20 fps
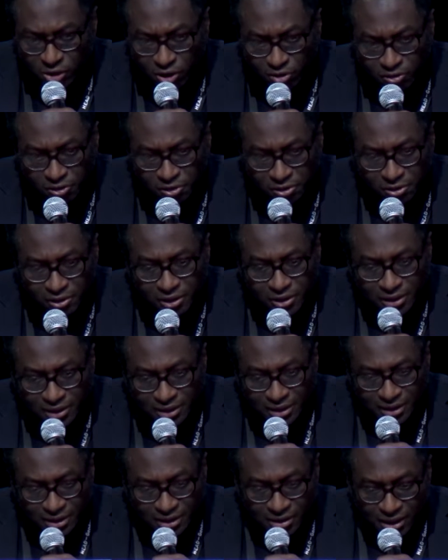novel,
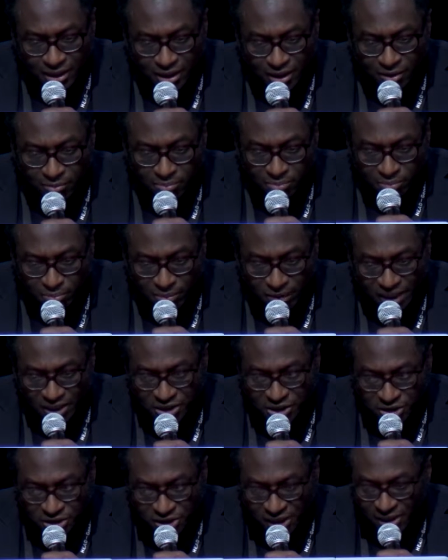
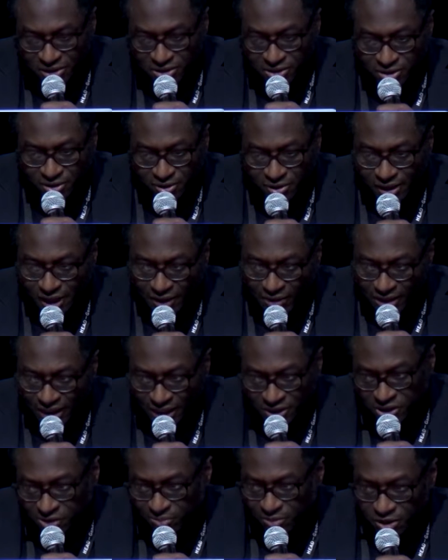Major Gentle and the
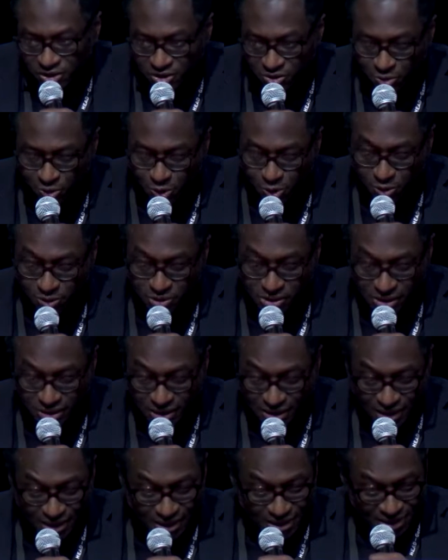Achimota Wars,
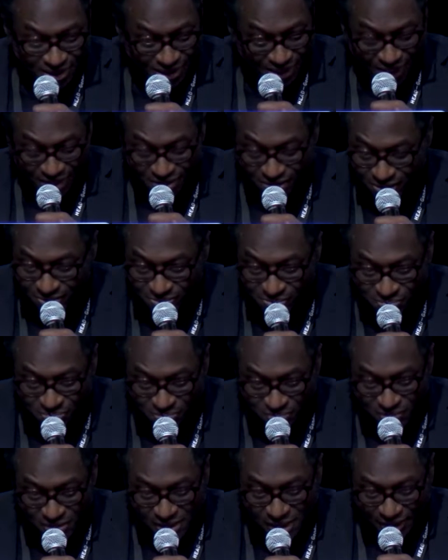has,
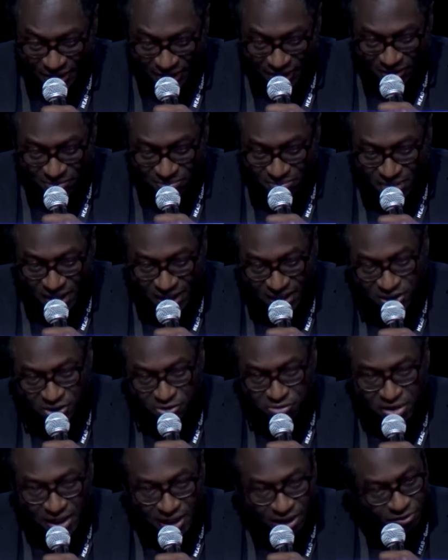I think,
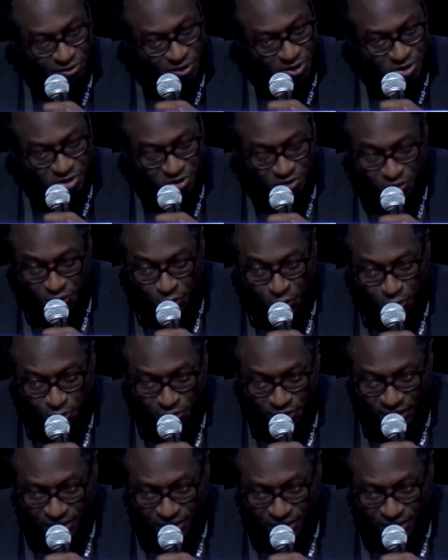major relevance for